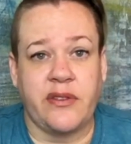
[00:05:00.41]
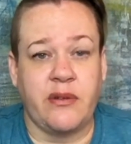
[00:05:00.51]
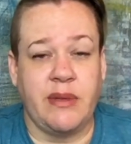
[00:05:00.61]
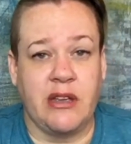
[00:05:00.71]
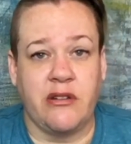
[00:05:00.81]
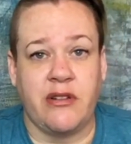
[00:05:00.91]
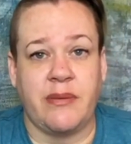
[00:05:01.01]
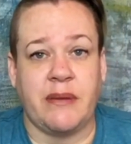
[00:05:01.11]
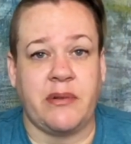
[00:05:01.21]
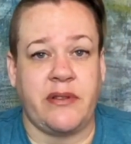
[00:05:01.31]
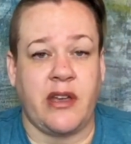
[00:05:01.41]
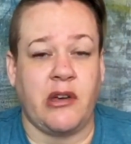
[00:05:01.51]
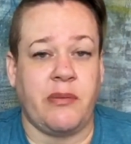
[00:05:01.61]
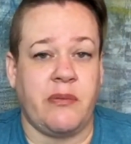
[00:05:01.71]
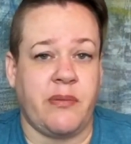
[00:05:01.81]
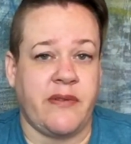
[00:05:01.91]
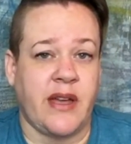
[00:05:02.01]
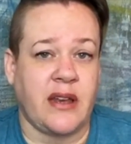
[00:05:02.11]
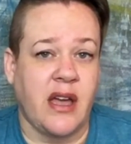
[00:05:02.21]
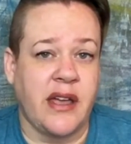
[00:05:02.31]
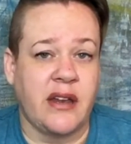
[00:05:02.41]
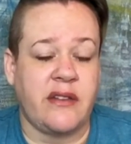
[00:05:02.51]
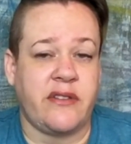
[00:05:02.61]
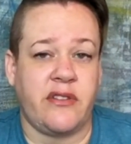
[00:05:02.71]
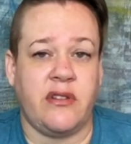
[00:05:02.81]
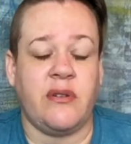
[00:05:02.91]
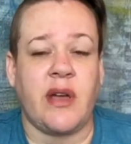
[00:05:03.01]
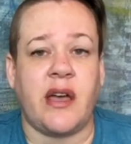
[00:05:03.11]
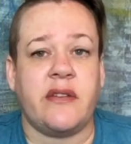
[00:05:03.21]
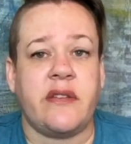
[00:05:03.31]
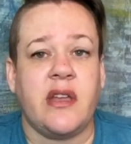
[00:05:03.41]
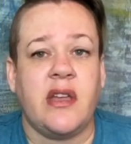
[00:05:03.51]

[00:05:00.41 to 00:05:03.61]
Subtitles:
So I'm here to be able to help and provide guidance to you guys.